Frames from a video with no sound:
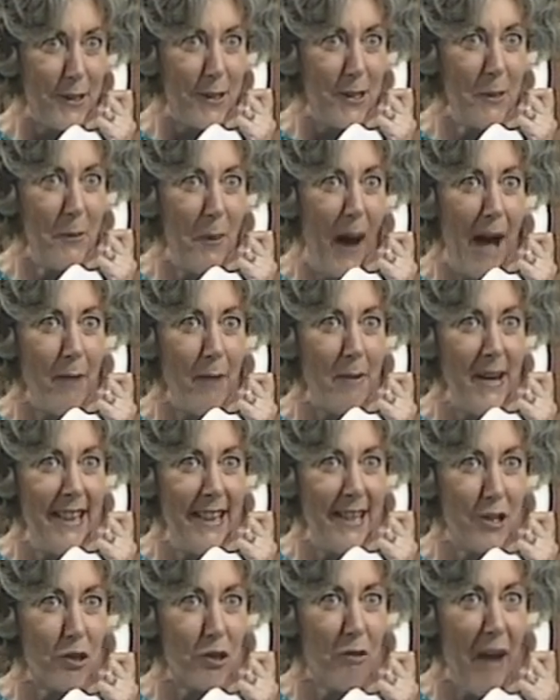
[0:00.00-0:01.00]
Do I
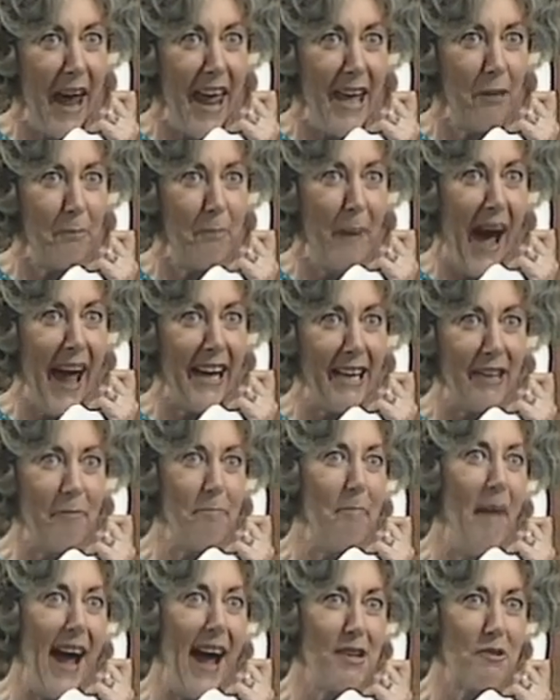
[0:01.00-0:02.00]
win the trail bike of
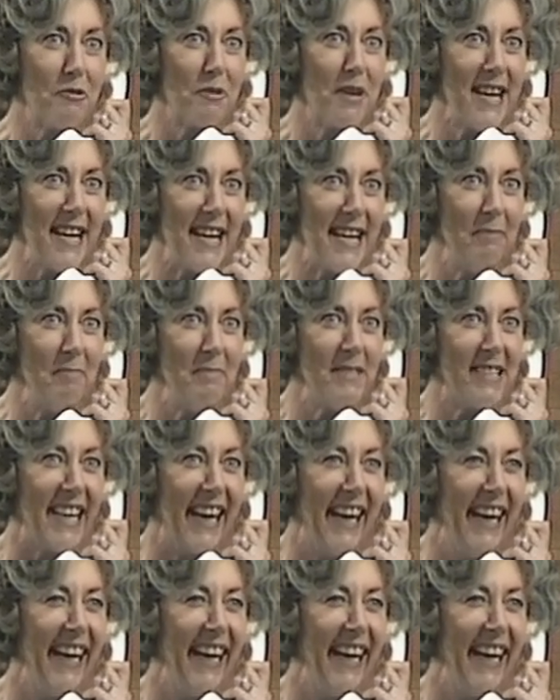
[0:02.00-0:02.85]
my dreams?